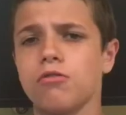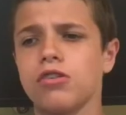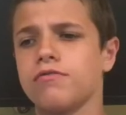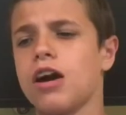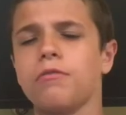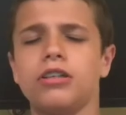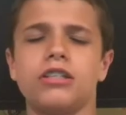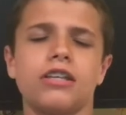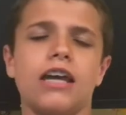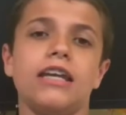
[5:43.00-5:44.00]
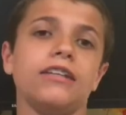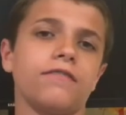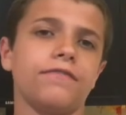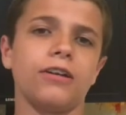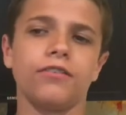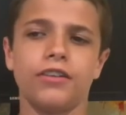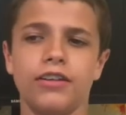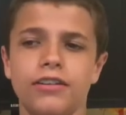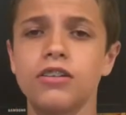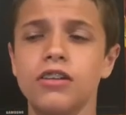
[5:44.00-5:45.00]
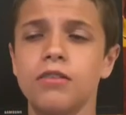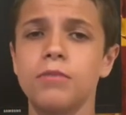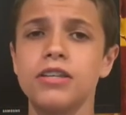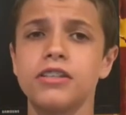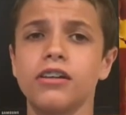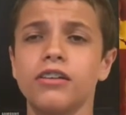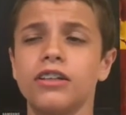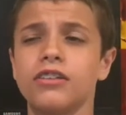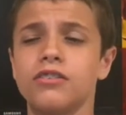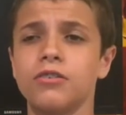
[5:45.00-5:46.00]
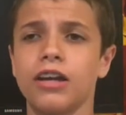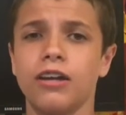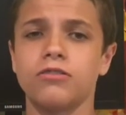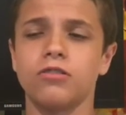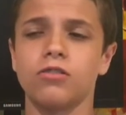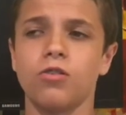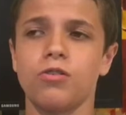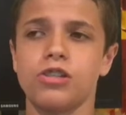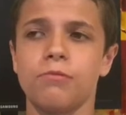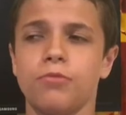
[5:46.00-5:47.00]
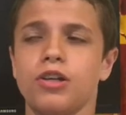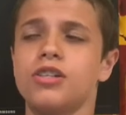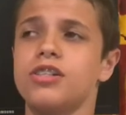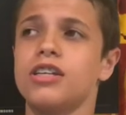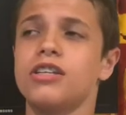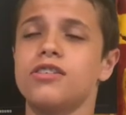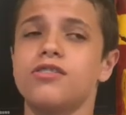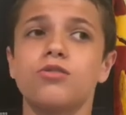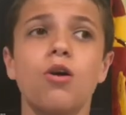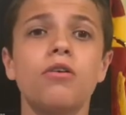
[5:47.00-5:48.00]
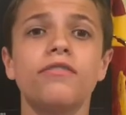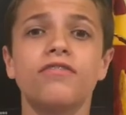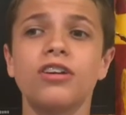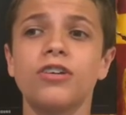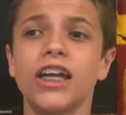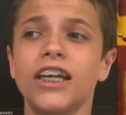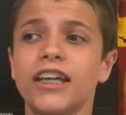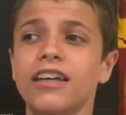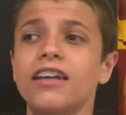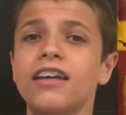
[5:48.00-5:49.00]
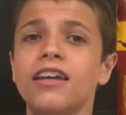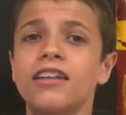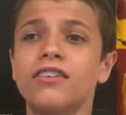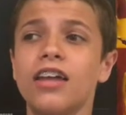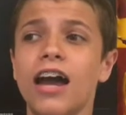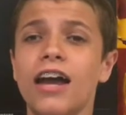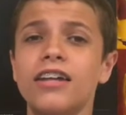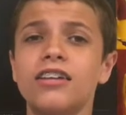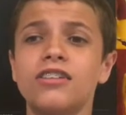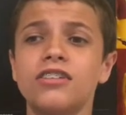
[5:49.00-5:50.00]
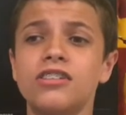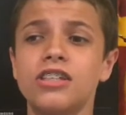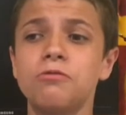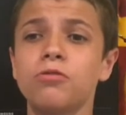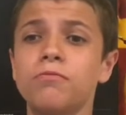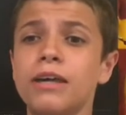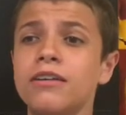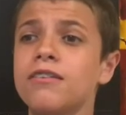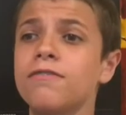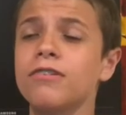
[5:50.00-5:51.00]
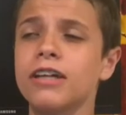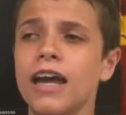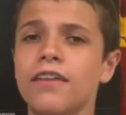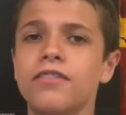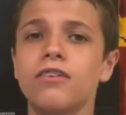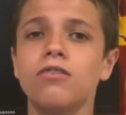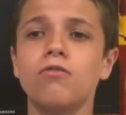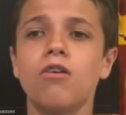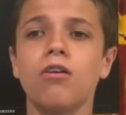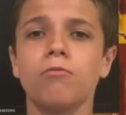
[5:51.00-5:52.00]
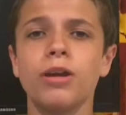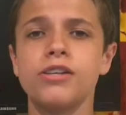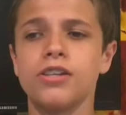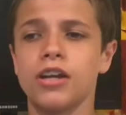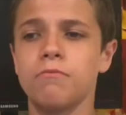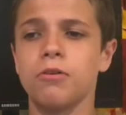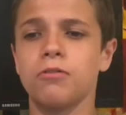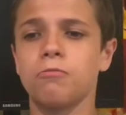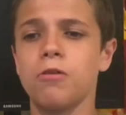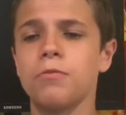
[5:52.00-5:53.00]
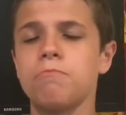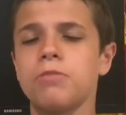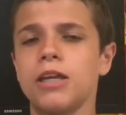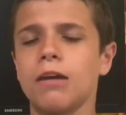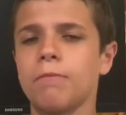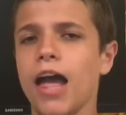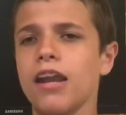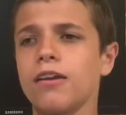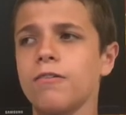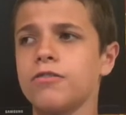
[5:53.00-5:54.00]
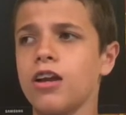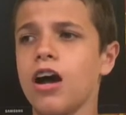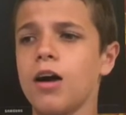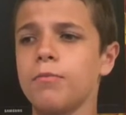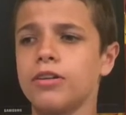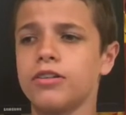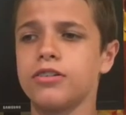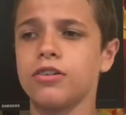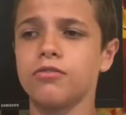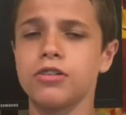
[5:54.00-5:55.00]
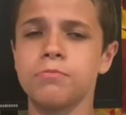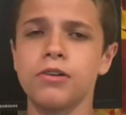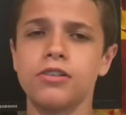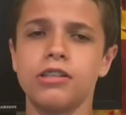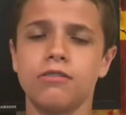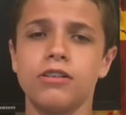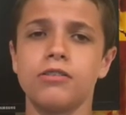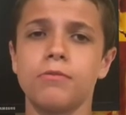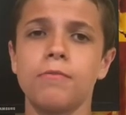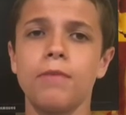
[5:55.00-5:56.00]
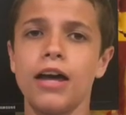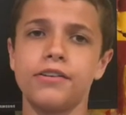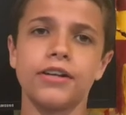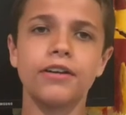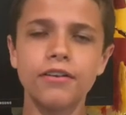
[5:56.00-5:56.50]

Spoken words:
of, not really, just kind of interfere with it. And basically this new character, Dolores Umbridge, is so infuriating that she will make you forget that you are raging about a woman being bad at her job in a children's book series about magic.